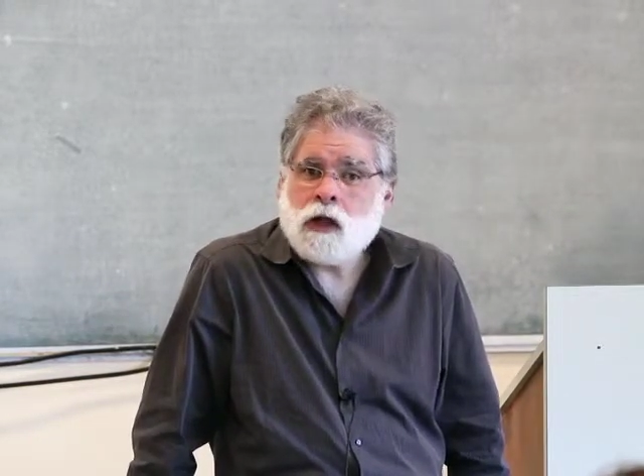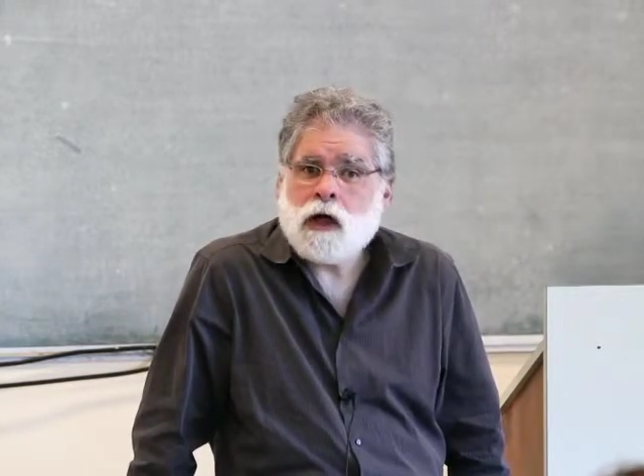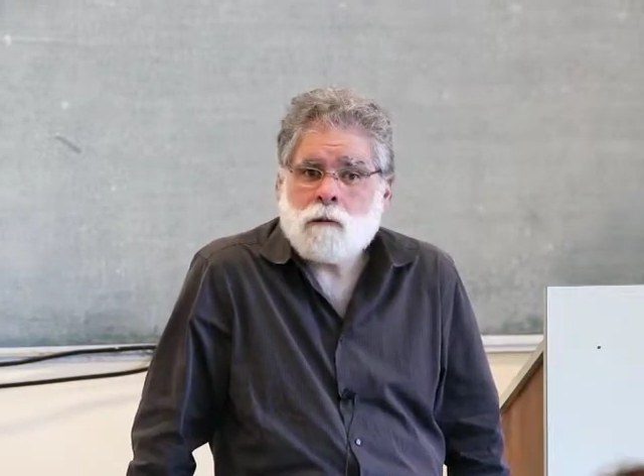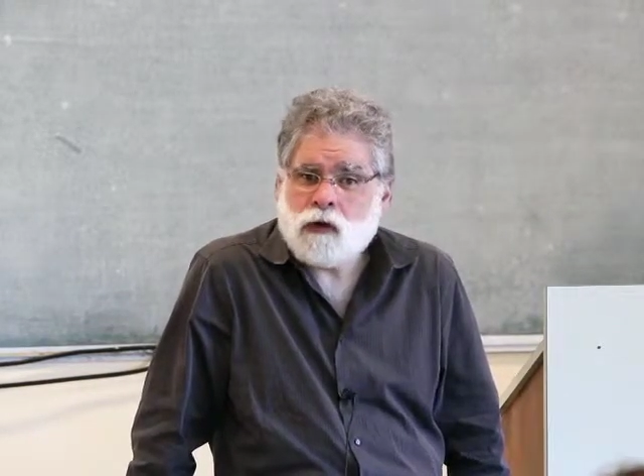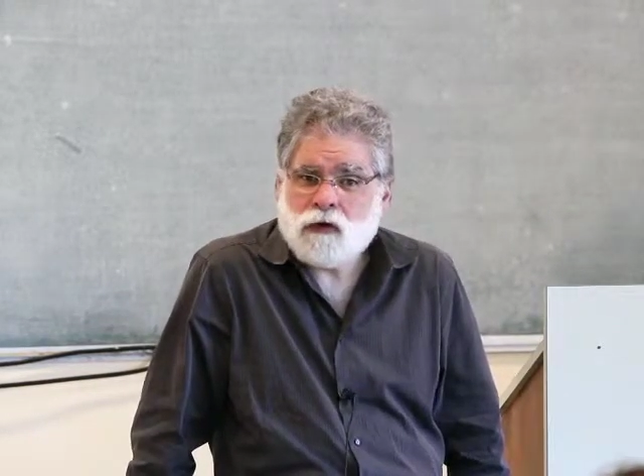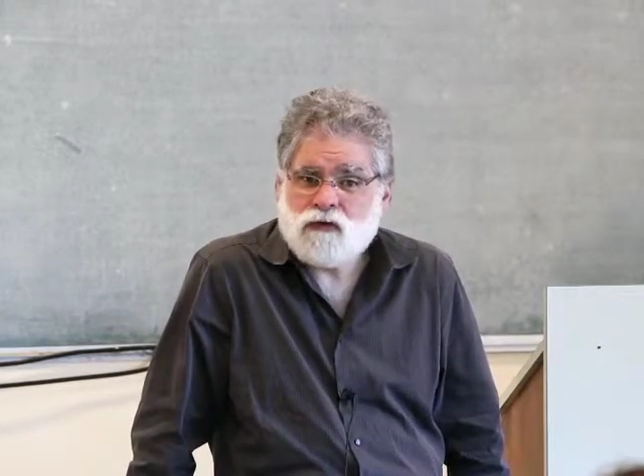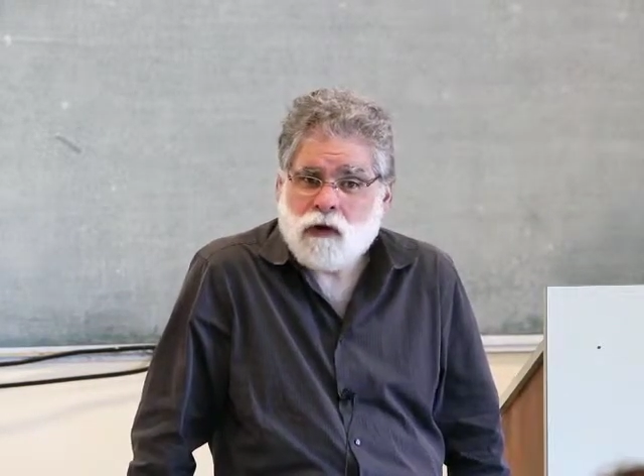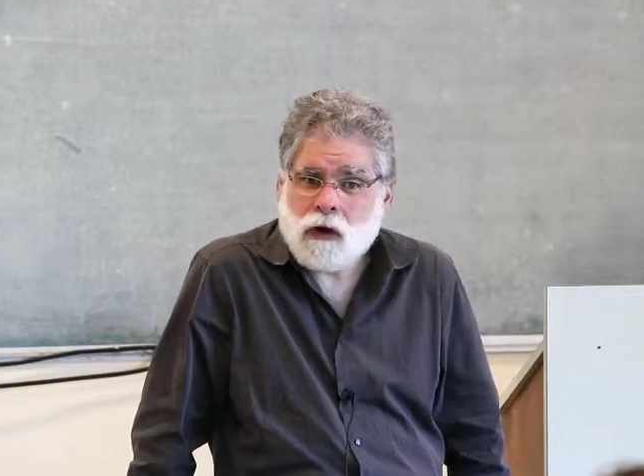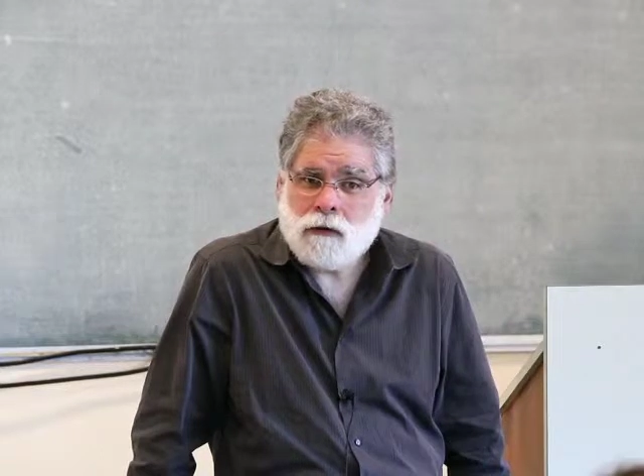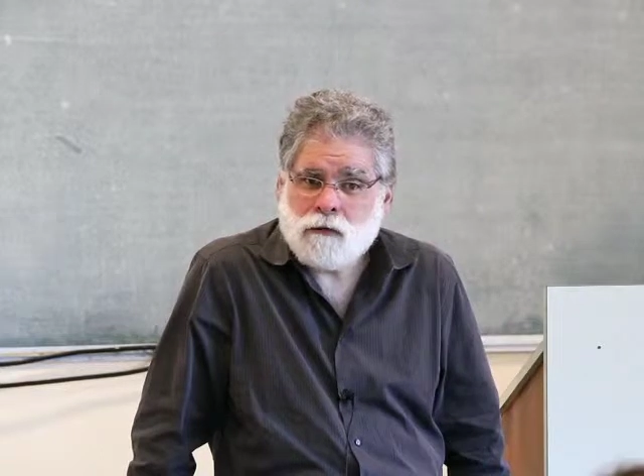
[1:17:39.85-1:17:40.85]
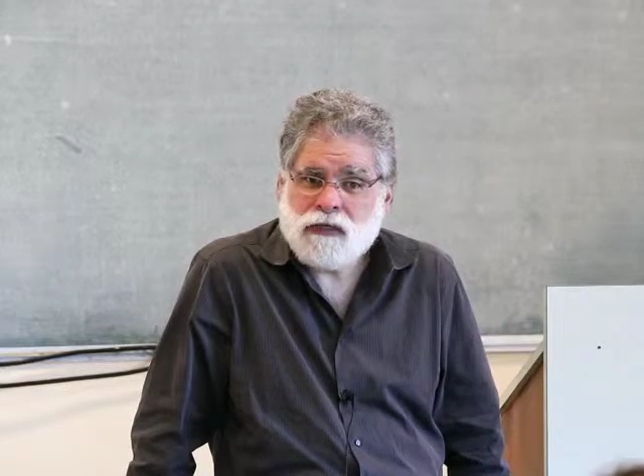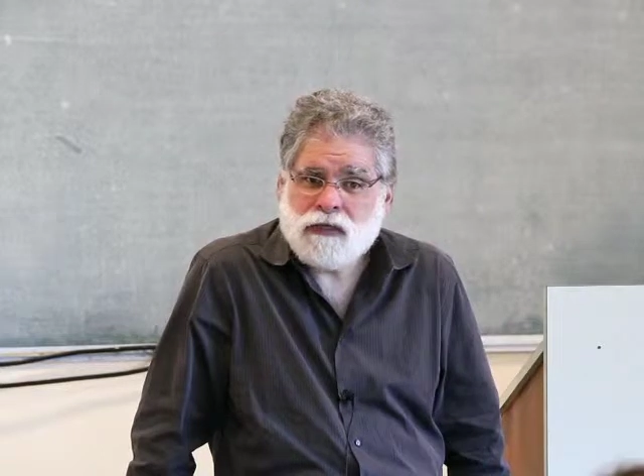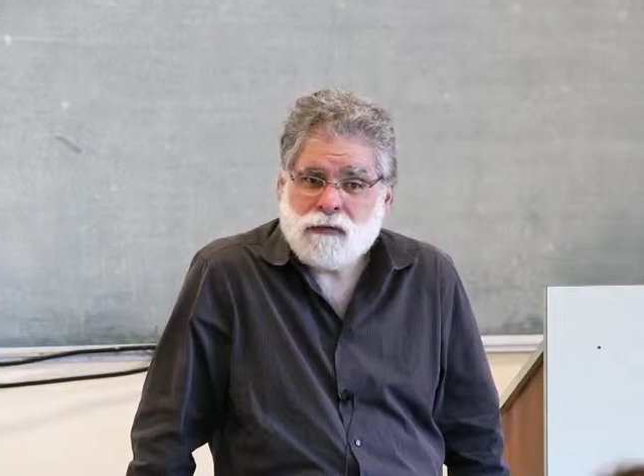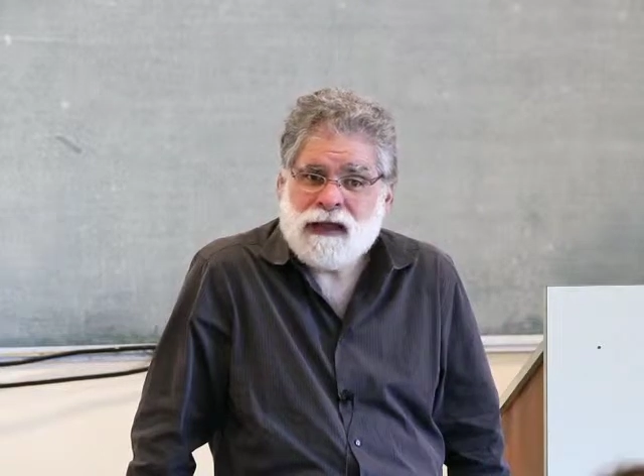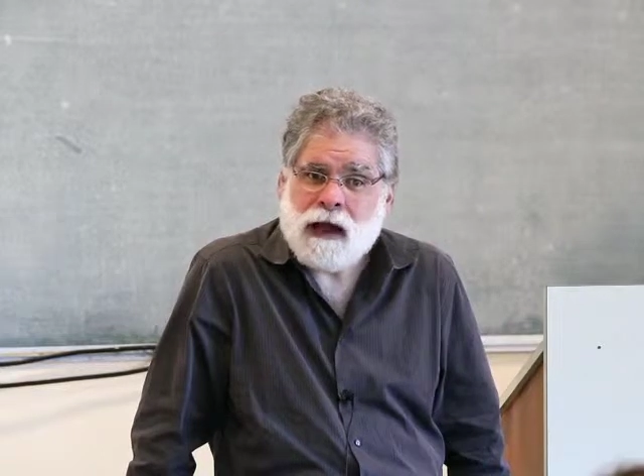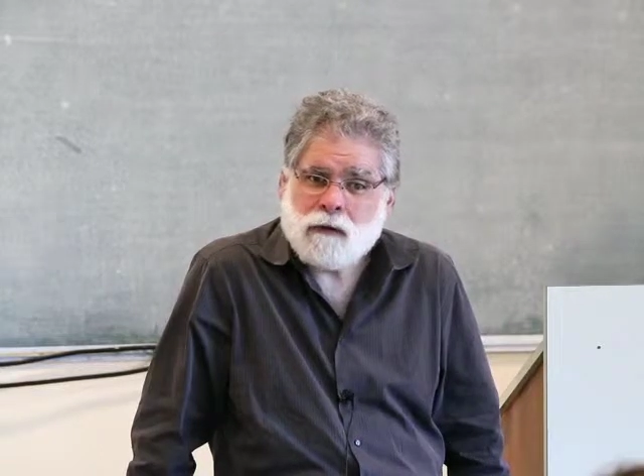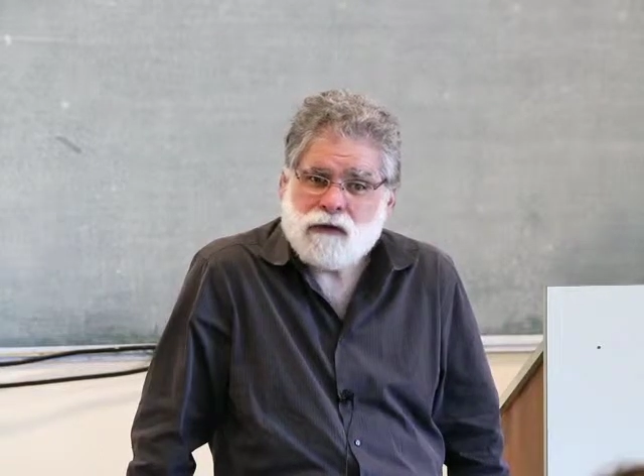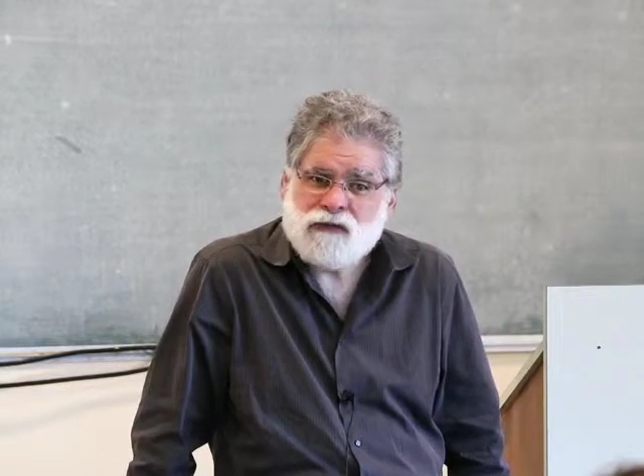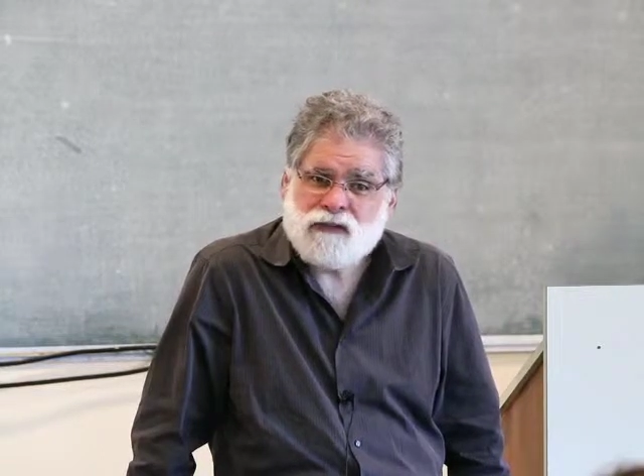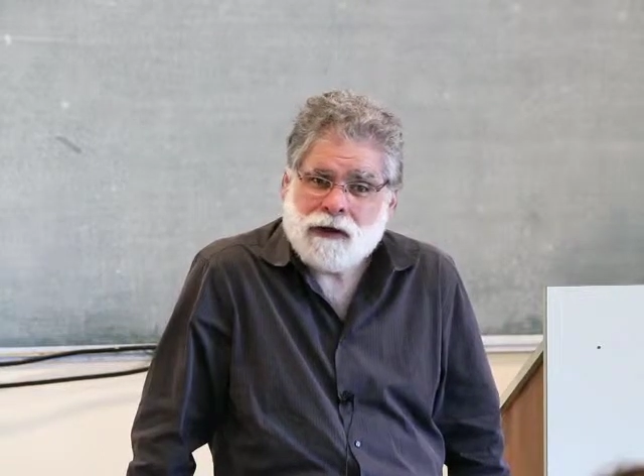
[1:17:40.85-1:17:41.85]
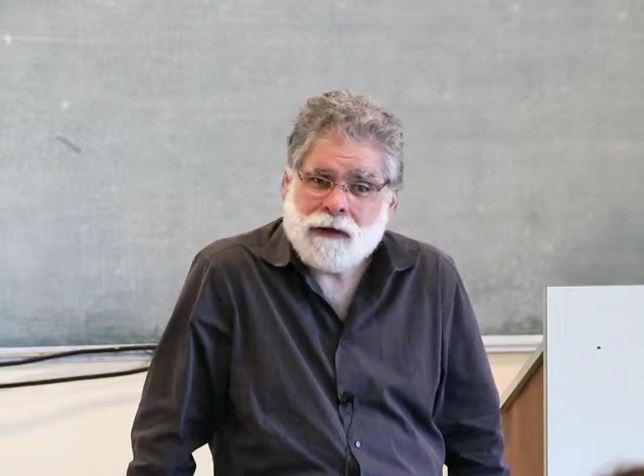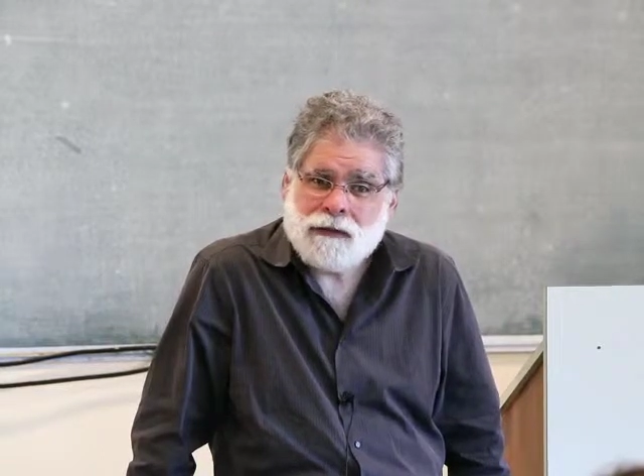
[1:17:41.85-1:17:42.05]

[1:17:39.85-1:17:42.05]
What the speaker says: lot more goes on with 3 hours